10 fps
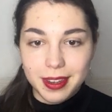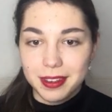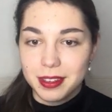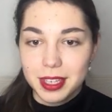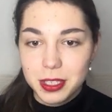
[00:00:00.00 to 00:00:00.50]
and
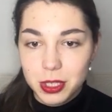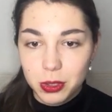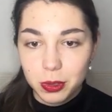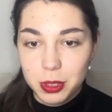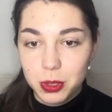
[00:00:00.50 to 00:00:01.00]
let's
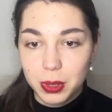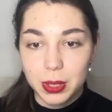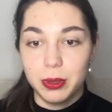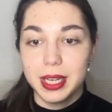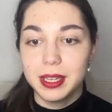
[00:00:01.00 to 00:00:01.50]
turn to our
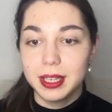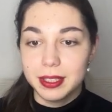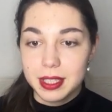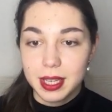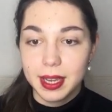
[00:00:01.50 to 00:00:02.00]

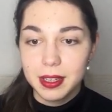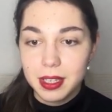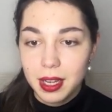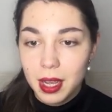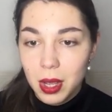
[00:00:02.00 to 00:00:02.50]
indicators again.
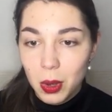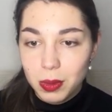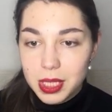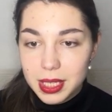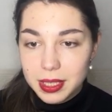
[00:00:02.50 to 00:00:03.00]
We
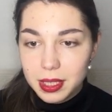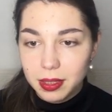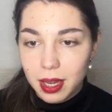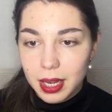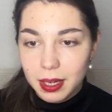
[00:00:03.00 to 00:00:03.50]
see a
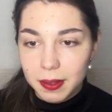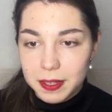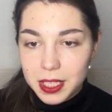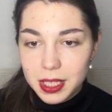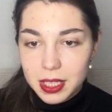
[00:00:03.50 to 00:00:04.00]
decline in the
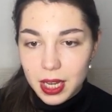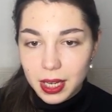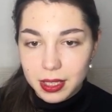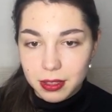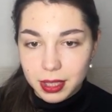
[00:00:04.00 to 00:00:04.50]
zigzag
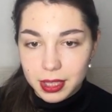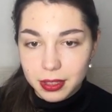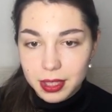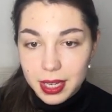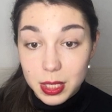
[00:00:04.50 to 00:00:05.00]

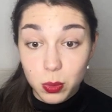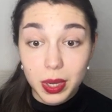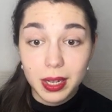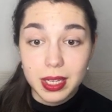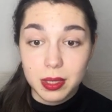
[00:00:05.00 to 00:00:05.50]
indicator as
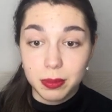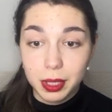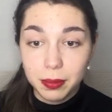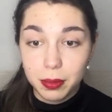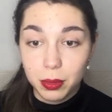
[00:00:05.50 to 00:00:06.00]
well as a
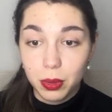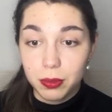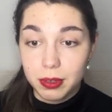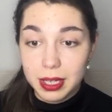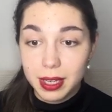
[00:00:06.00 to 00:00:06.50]
breakthrough of
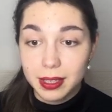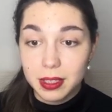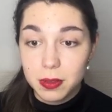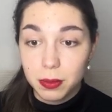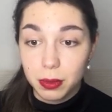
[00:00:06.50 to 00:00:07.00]
trend candles
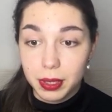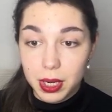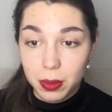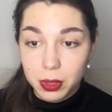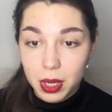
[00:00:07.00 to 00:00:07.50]
further
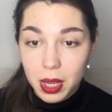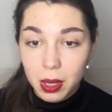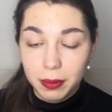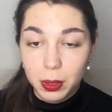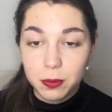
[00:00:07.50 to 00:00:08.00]
down.
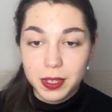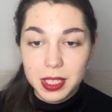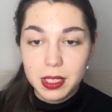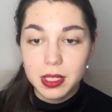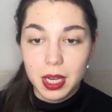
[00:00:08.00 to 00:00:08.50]
Without
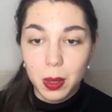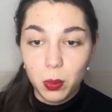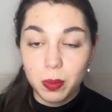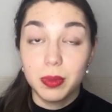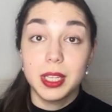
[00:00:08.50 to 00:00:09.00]
wasting time,
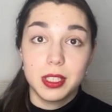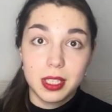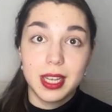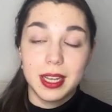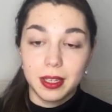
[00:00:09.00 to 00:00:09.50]
let's
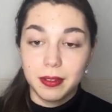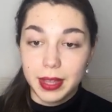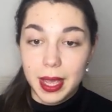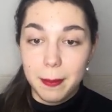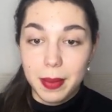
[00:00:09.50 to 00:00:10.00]
set the
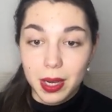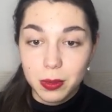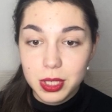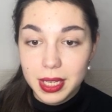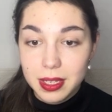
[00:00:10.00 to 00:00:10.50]
amount
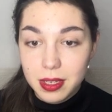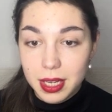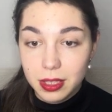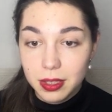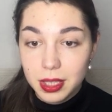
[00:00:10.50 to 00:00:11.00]
and
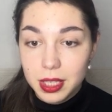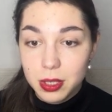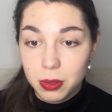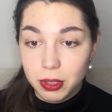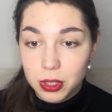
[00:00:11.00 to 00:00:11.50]
enter into
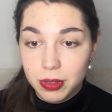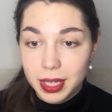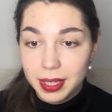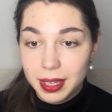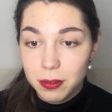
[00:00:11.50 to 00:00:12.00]
the trade
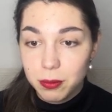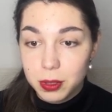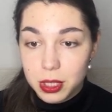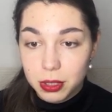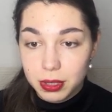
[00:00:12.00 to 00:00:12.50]
again for
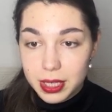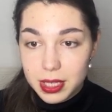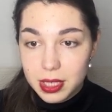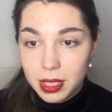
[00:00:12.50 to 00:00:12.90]
decrease.